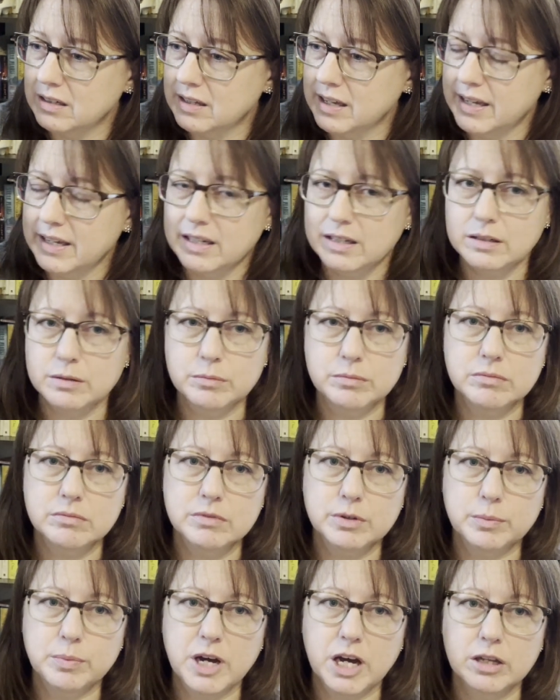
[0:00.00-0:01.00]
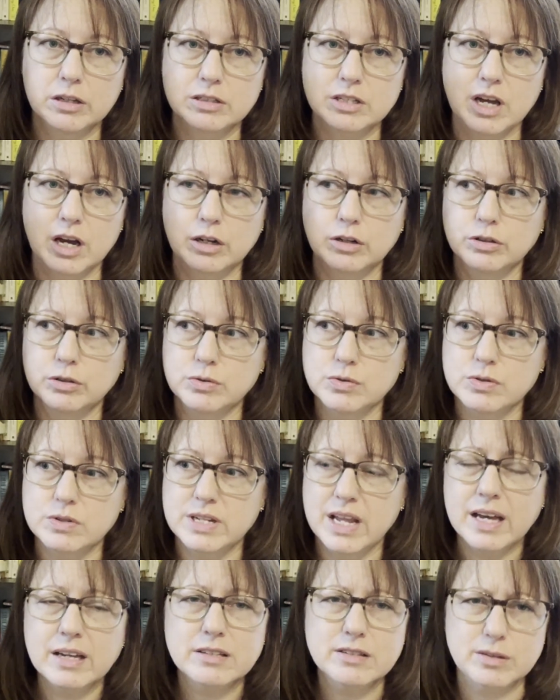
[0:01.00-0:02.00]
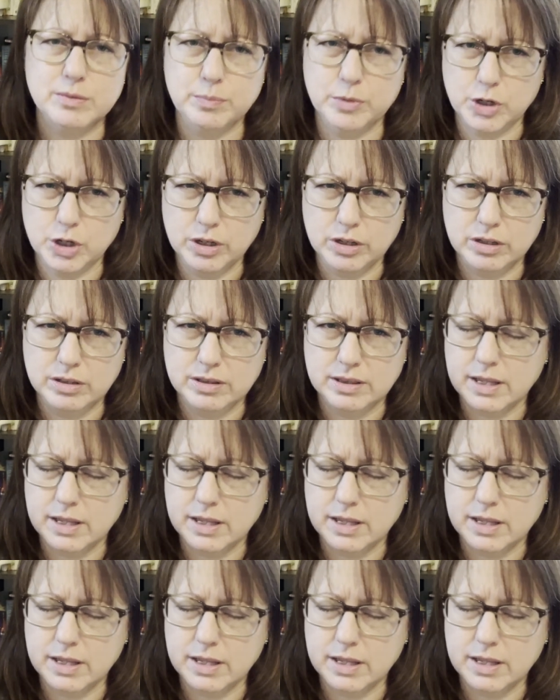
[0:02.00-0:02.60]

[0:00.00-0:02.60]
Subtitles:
Anne Napolitano's next book